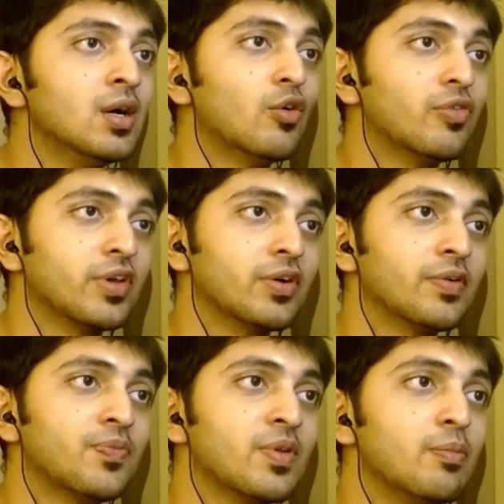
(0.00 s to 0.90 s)
over
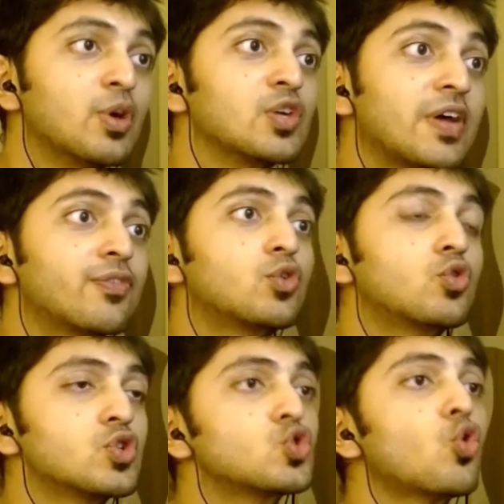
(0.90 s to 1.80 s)
here, because you have
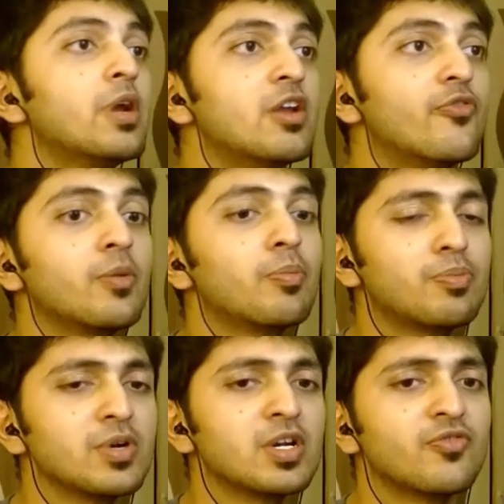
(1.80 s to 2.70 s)
so many different
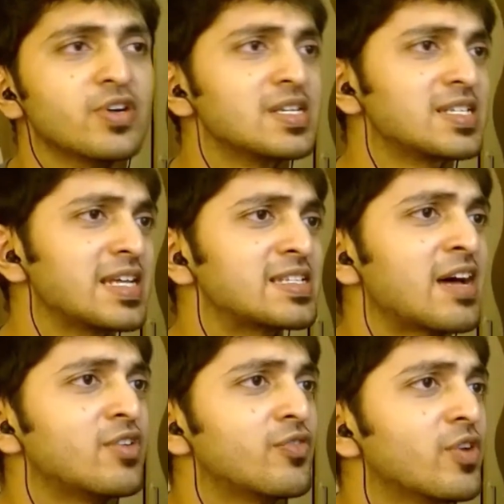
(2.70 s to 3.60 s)
people, different states
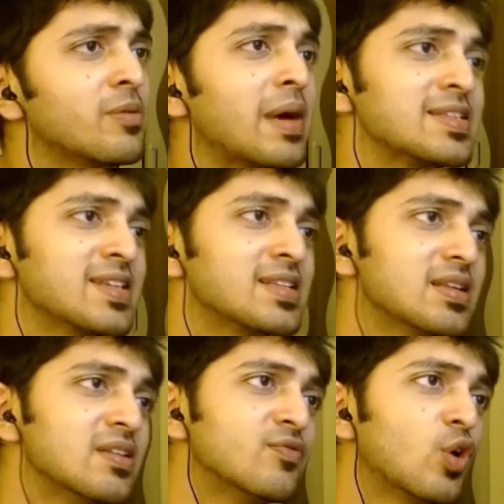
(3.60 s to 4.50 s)
have different mindsets
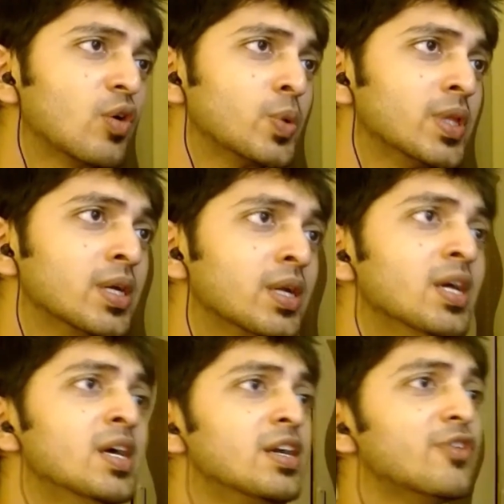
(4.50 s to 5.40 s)
involved with it.
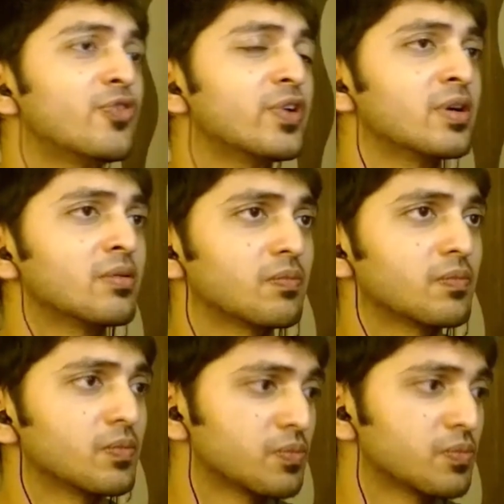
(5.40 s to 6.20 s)
Different